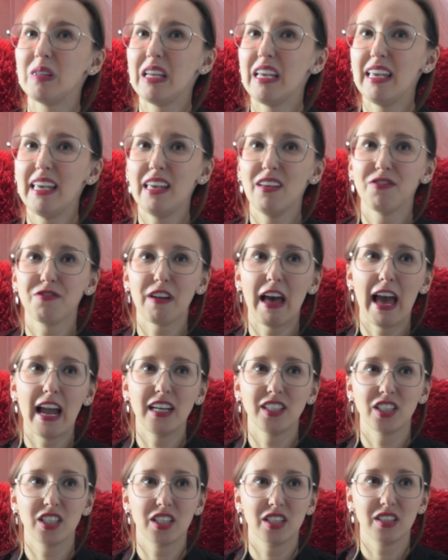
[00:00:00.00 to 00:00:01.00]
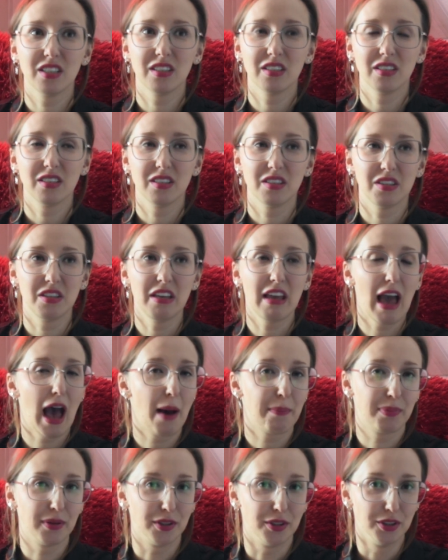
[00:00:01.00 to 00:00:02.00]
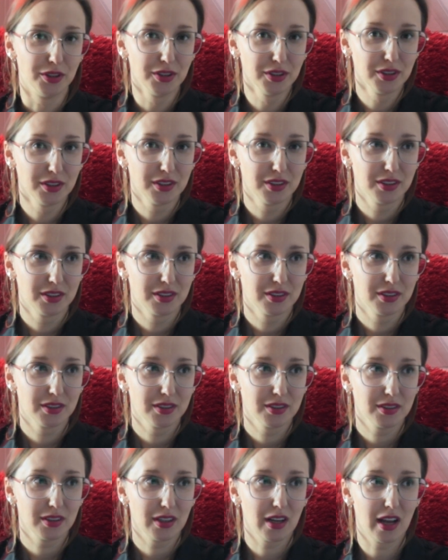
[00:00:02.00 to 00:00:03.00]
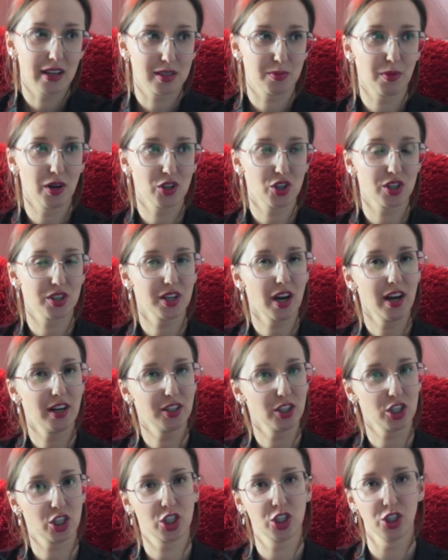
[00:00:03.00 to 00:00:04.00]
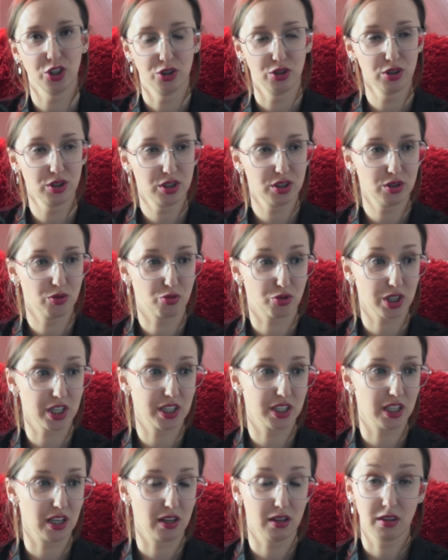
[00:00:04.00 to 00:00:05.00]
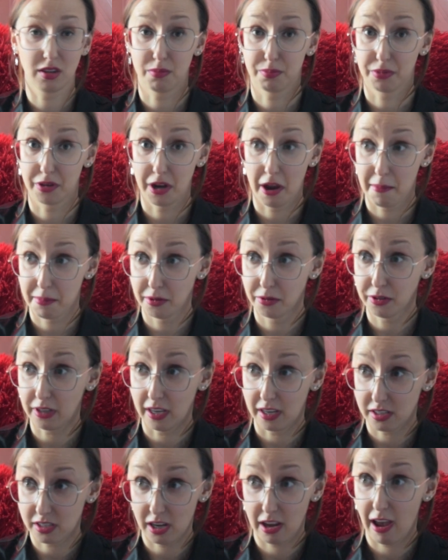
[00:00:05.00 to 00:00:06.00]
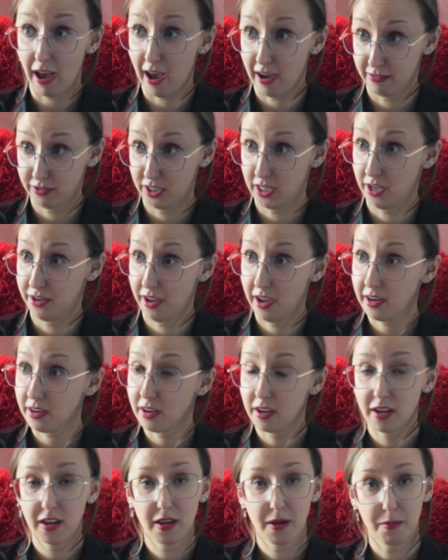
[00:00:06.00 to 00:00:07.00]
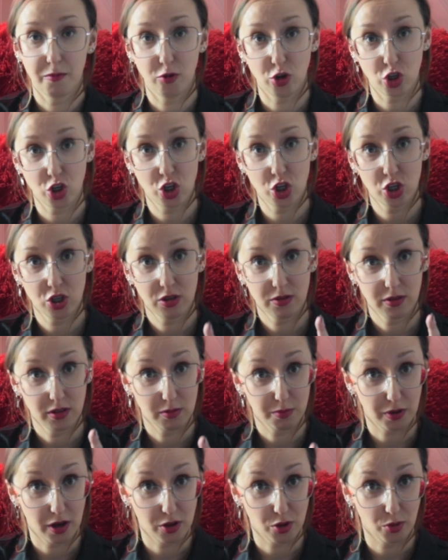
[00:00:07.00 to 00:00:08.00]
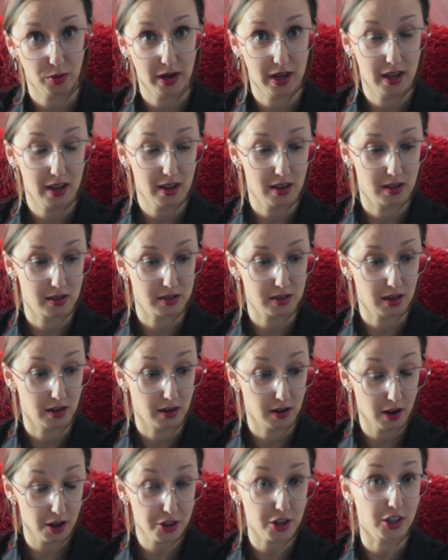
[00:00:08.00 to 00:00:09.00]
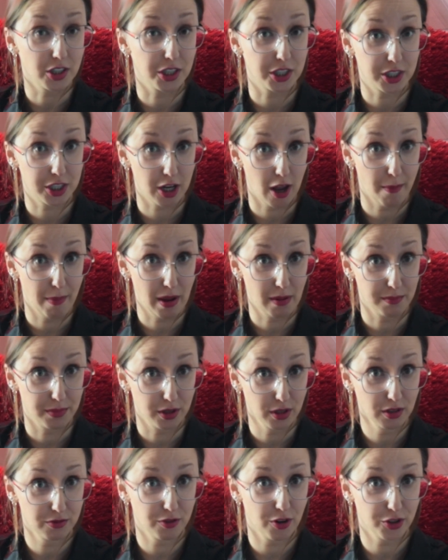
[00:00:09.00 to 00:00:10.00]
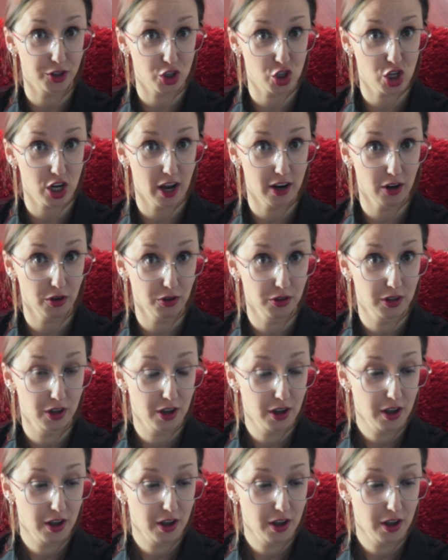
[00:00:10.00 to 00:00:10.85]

Eve ate the apple. As much as I understood reading the Bible, yes, I have done it, which, by the way, is another disturbing book for the channel.